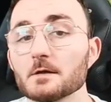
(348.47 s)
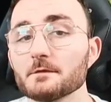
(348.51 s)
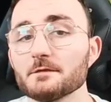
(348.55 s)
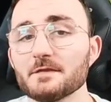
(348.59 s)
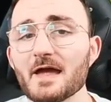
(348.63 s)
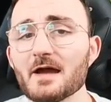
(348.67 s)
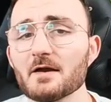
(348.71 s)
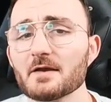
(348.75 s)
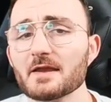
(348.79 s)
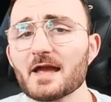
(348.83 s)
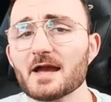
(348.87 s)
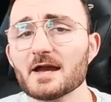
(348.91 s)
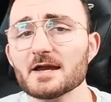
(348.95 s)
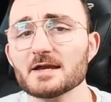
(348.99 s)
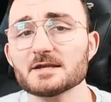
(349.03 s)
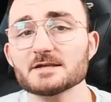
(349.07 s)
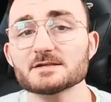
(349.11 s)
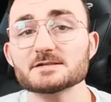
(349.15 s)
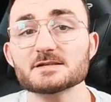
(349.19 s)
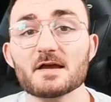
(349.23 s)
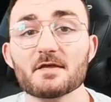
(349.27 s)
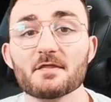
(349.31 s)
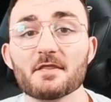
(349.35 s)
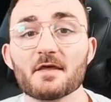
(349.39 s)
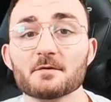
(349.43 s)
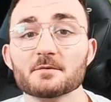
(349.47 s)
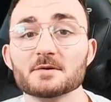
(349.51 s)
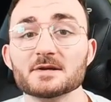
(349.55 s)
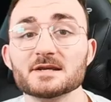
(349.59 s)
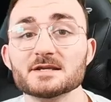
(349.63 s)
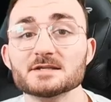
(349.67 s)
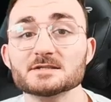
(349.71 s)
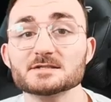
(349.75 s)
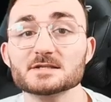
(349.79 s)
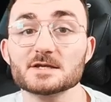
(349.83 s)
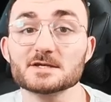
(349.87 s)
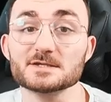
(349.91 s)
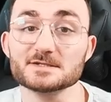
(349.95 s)
Now guys, there
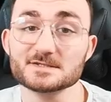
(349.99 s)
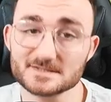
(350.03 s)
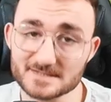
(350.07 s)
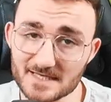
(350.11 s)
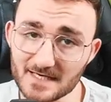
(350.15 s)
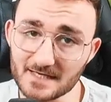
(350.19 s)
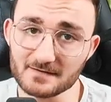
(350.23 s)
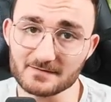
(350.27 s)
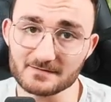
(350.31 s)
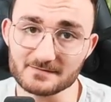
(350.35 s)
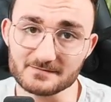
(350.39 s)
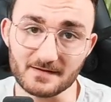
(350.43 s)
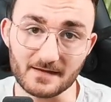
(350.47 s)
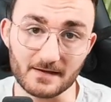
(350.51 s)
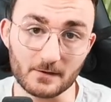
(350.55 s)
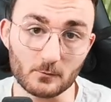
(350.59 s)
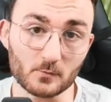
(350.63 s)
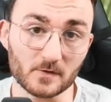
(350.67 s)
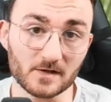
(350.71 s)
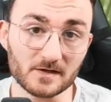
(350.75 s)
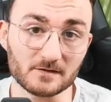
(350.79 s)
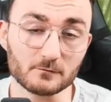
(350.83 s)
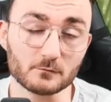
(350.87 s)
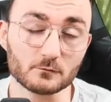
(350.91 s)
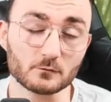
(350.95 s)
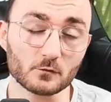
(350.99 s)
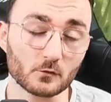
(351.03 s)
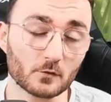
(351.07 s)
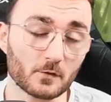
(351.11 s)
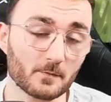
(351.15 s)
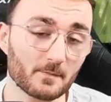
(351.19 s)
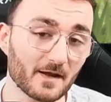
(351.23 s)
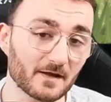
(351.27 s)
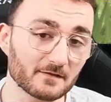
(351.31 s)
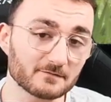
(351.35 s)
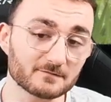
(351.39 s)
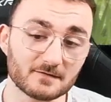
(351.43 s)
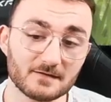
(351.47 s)
is a second tank we need to talk
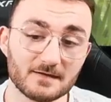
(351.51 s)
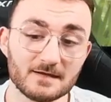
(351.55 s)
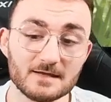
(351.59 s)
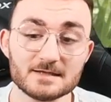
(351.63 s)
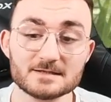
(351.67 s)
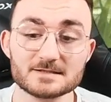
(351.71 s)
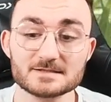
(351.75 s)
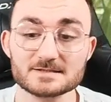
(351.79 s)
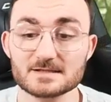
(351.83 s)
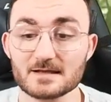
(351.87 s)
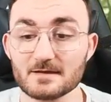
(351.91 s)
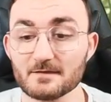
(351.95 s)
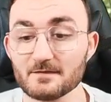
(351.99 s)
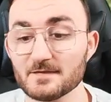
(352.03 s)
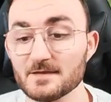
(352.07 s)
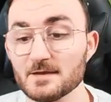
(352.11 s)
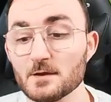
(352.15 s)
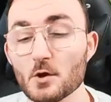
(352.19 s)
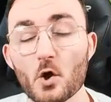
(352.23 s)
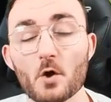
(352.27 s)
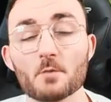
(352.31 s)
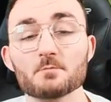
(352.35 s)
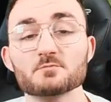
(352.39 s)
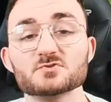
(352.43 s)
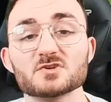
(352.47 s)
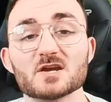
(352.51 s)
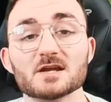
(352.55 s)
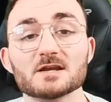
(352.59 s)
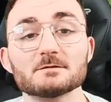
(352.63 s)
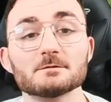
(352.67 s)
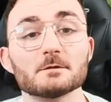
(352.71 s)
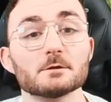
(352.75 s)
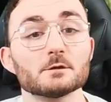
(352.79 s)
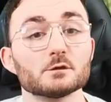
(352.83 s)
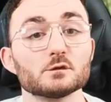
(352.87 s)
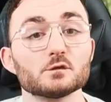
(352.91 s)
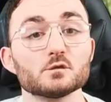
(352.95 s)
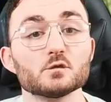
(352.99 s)
about. It's the Object
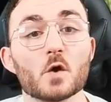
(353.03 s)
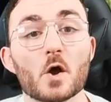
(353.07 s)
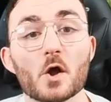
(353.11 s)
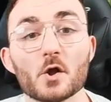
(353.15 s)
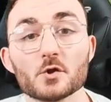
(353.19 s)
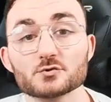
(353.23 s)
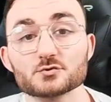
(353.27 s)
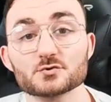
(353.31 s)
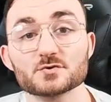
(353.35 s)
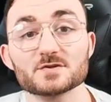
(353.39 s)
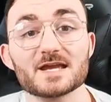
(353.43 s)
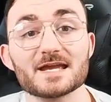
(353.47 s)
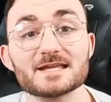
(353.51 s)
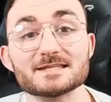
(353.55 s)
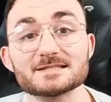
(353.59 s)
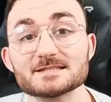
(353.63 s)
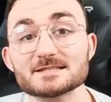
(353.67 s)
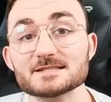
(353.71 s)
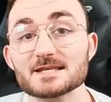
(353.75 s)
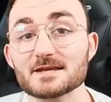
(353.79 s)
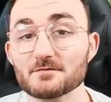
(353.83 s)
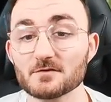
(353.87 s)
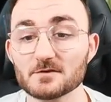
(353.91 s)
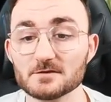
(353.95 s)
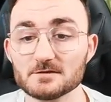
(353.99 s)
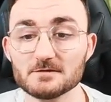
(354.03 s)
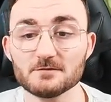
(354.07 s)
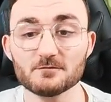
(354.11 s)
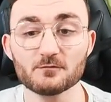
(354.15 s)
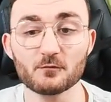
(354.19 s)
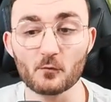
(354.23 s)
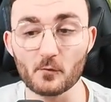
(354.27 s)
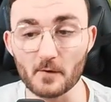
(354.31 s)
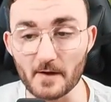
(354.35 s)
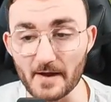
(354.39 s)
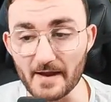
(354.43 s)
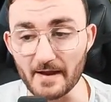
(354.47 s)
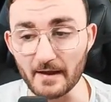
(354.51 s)

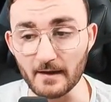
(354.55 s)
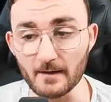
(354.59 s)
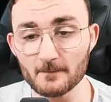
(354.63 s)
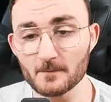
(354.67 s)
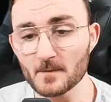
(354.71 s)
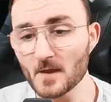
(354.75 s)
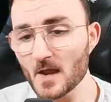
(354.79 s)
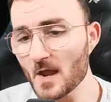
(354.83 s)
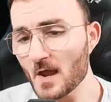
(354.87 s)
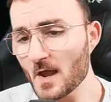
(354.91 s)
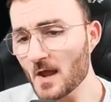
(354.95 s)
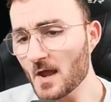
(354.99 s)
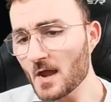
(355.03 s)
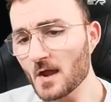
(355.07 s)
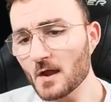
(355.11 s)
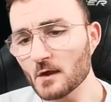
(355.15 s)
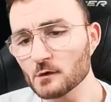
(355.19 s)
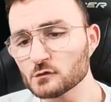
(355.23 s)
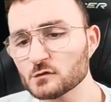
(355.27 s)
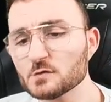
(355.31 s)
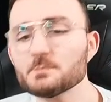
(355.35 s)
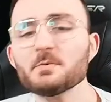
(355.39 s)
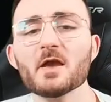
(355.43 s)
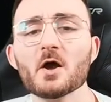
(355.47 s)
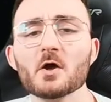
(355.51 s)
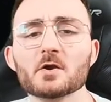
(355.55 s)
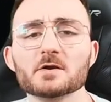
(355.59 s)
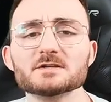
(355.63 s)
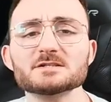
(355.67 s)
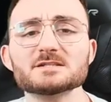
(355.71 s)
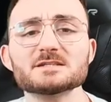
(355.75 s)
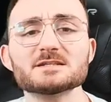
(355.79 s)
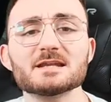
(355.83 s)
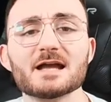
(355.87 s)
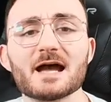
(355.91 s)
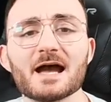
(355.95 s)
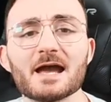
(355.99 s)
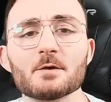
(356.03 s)
274A. To be
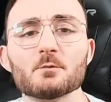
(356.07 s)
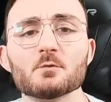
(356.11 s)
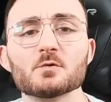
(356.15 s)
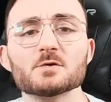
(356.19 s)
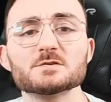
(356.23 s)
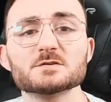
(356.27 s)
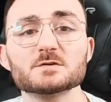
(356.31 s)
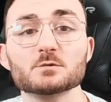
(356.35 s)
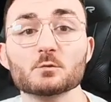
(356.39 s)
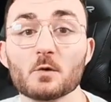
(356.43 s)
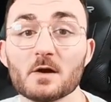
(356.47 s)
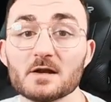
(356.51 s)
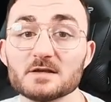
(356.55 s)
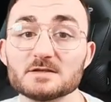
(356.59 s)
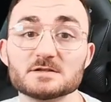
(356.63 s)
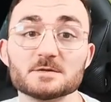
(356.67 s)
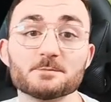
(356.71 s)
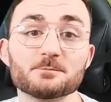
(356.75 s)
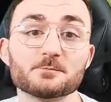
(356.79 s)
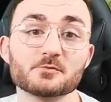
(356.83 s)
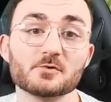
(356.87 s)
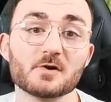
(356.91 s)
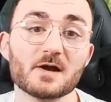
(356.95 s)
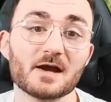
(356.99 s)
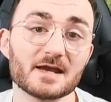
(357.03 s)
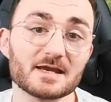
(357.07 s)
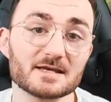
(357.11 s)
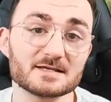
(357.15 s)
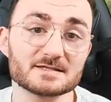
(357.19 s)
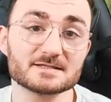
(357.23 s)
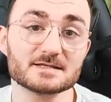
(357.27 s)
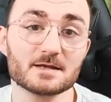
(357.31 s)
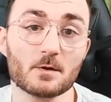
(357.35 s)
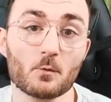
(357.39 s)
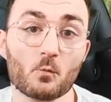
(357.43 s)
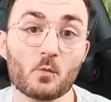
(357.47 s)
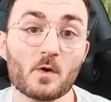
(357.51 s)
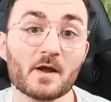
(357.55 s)
honest, I was quite
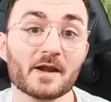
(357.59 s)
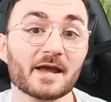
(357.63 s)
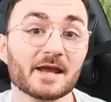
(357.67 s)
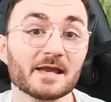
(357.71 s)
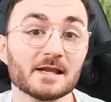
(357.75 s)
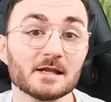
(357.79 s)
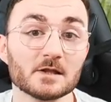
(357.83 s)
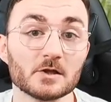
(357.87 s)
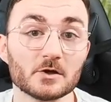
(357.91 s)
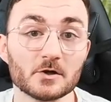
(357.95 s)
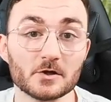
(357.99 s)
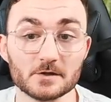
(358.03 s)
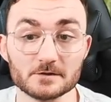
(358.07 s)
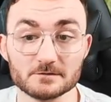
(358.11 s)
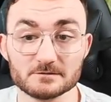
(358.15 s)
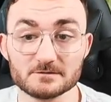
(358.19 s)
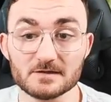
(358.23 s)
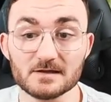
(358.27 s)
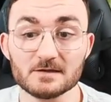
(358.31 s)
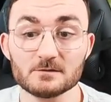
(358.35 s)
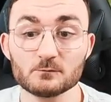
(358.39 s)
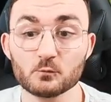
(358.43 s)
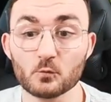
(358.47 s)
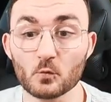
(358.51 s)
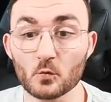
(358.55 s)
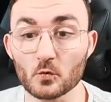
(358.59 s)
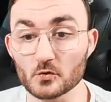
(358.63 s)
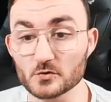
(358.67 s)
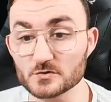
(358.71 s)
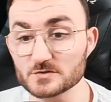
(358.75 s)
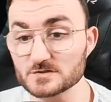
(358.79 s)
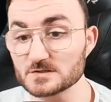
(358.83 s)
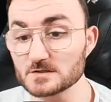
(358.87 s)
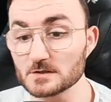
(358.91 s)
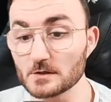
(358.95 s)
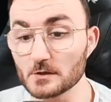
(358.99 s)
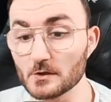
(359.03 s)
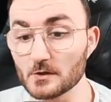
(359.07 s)
surprised when I learned it
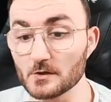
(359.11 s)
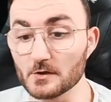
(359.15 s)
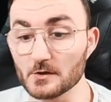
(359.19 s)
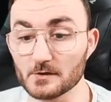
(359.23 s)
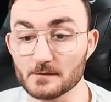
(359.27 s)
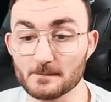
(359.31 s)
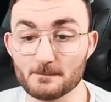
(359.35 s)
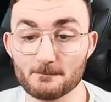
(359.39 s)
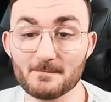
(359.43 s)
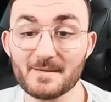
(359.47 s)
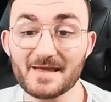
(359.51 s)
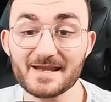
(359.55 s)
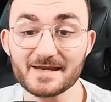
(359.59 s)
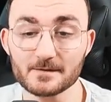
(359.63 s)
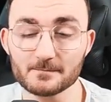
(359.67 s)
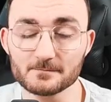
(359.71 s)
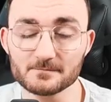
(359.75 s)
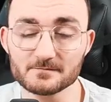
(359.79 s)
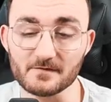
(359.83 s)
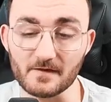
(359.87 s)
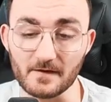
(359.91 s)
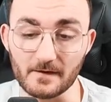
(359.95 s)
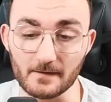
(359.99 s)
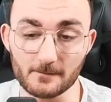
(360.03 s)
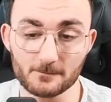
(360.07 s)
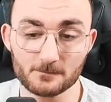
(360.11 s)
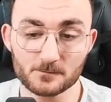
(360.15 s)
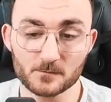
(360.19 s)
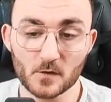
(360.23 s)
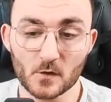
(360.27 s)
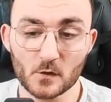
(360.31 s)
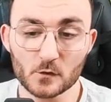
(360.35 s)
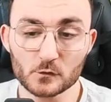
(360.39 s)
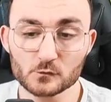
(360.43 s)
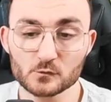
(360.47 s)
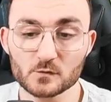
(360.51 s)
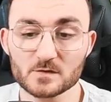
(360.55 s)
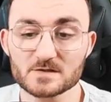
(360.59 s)
was a medium tank.
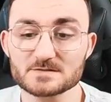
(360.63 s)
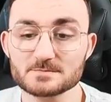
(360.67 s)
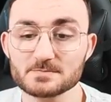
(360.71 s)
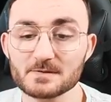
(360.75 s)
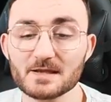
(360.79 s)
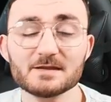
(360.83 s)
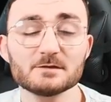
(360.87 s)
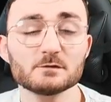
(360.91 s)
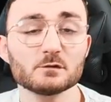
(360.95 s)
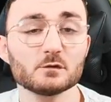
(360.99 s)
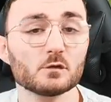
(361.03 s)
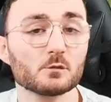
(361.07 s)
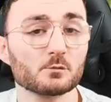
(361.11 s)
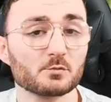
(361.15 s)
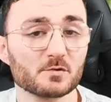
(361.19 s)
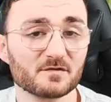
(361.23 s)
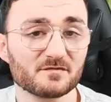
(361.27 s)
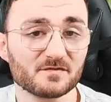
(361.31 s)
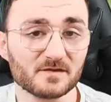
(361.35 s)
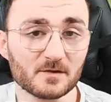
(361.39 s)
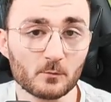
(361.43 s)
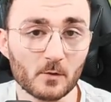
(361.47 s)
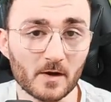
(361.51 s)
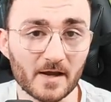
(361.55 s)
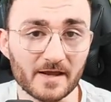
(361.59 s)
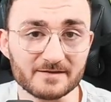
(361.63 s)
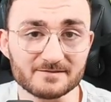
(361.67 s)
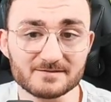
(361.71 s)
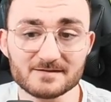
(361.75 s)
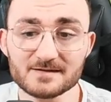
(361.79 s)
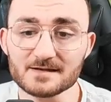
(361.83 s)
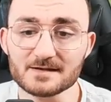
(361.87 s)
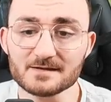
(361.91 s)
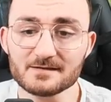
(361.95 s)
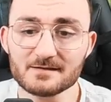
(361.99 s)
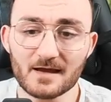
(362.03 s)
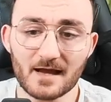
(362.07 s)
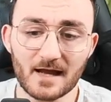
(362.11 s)
To explain to you briefly what I
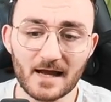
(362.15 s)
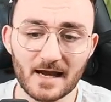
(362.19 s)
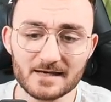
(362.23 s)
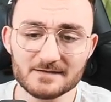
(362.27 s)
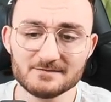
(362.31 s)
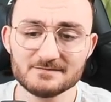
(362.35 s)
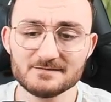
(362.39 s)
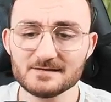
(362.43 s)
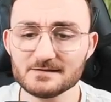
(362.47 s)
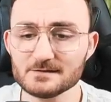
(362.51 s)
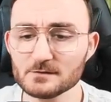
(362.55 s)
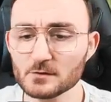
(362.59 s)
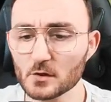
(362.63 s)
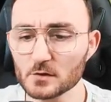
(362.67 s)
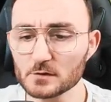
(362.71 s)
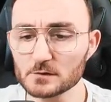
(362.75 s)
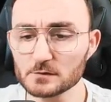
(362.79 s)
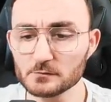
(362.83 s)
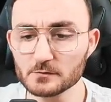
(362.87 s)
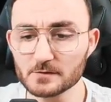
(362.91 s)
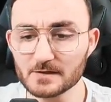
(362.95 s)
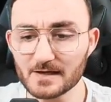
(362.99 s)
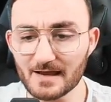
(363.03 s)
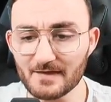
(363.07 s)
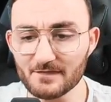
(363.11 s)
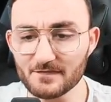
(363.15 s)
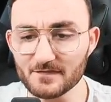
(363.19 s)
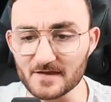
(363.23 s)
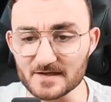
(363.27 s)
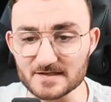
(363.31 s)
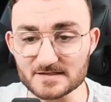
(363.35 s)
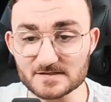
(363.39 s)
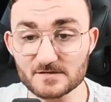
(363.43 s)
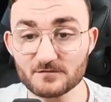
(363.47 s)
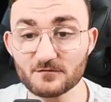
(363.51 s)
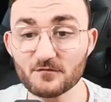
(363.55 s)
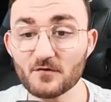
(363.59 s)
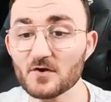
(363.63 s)
did not look at
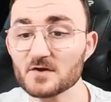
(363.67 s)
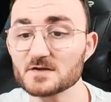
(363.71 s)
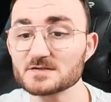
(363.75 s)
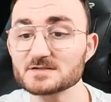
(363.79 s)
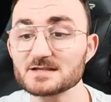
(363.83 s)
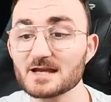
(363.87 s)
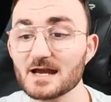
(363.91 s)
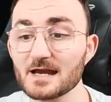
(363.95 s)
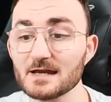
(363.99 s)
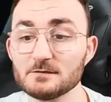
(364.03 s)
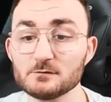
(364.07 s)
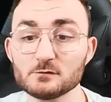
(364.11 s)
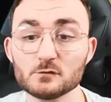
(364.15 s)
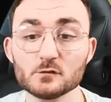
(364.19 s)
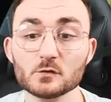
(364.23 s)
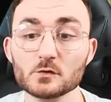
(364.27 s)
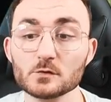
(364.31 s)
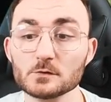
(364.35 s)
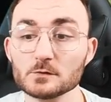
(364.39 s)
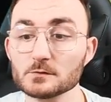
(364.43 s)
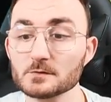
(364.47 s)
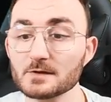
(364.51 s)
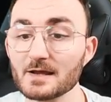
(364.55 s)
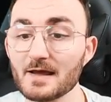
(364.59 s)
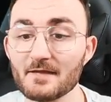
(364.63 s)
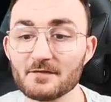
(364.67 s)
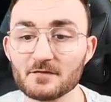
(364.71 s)
this. First, I took a look at